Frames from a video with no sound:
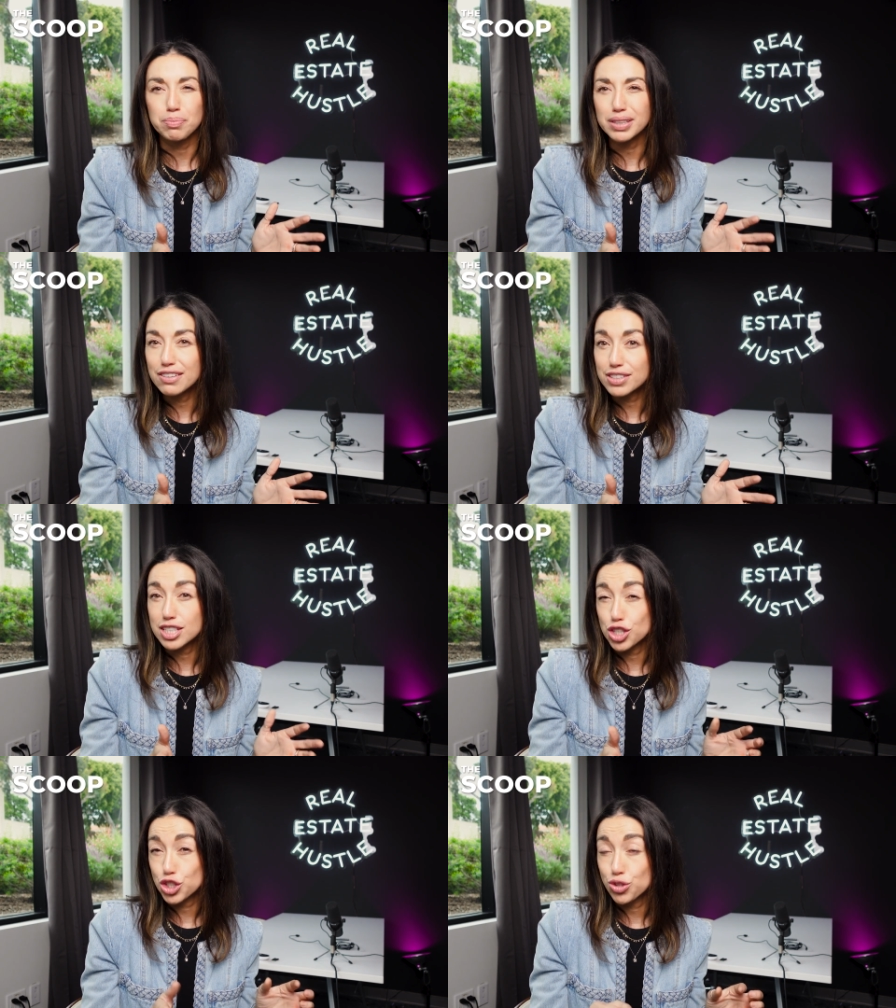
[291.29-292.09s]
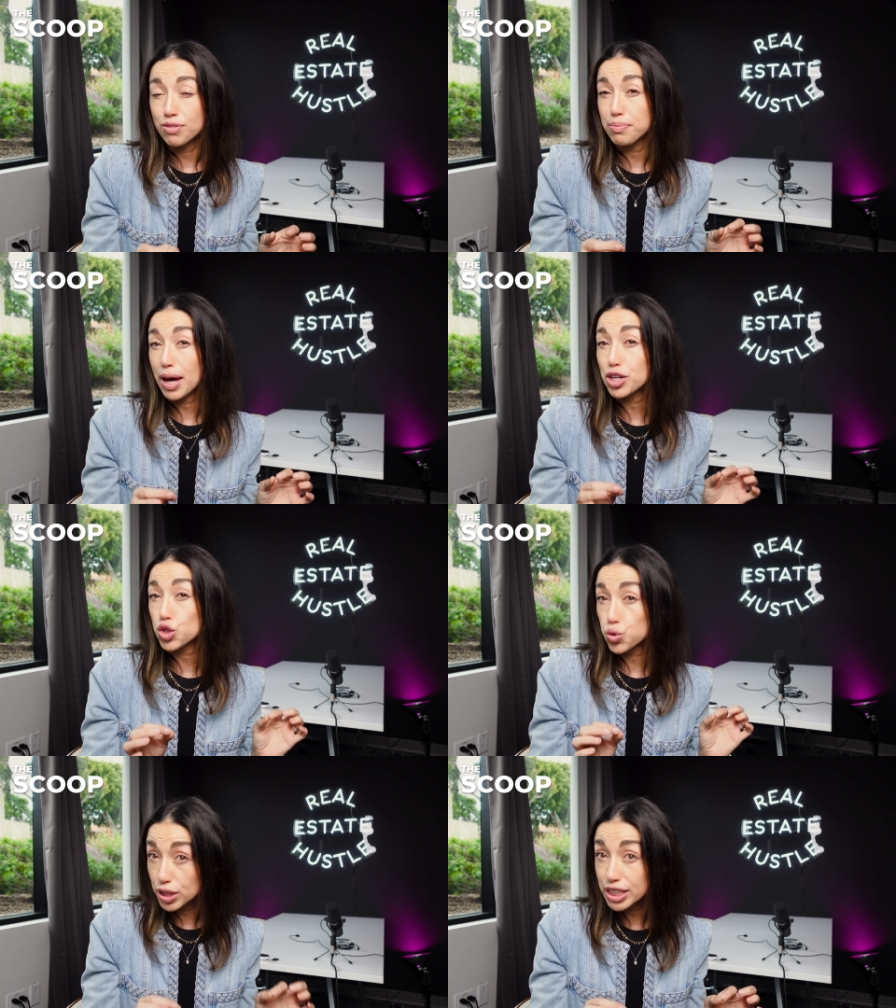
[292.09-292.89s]
I believe it's to the tune of about $1
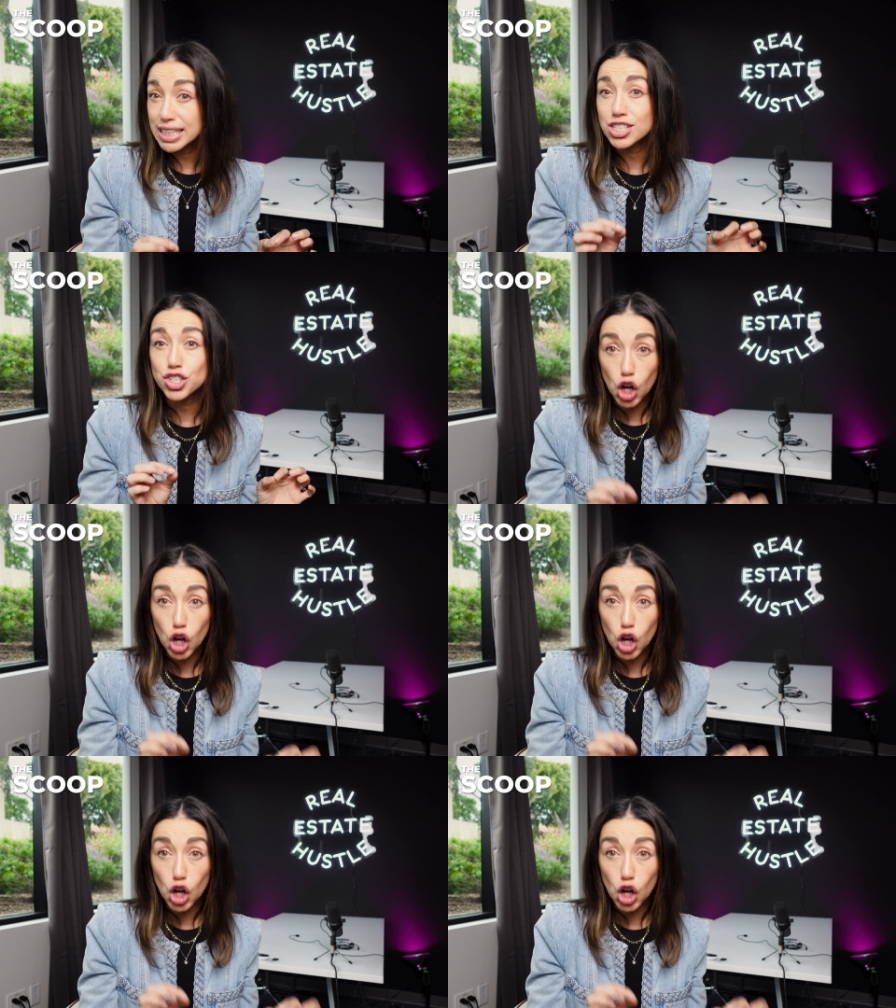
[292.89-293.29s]
trillion.